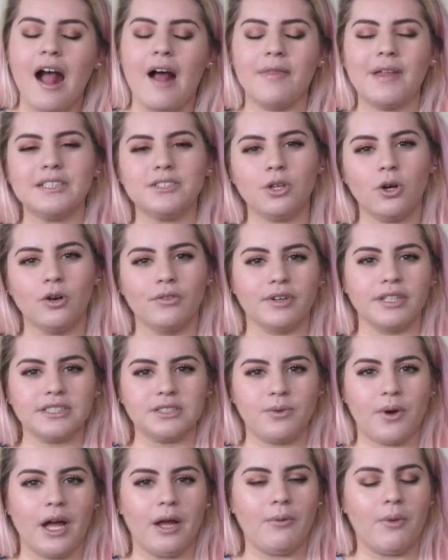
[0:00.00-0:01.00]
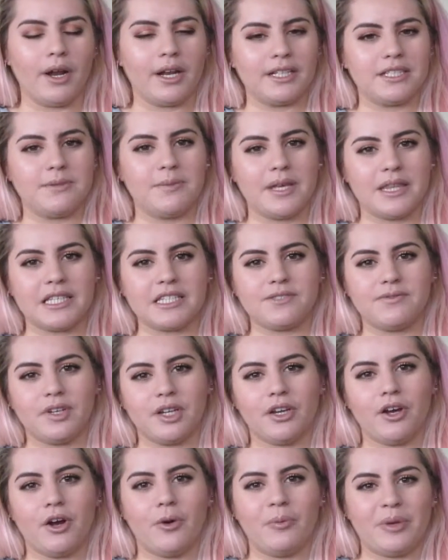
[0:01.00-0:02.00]
and that's the whole reason why I wanted to make this
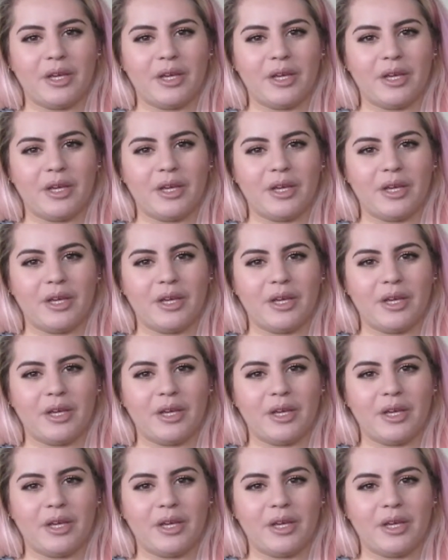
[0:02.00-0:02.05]
video,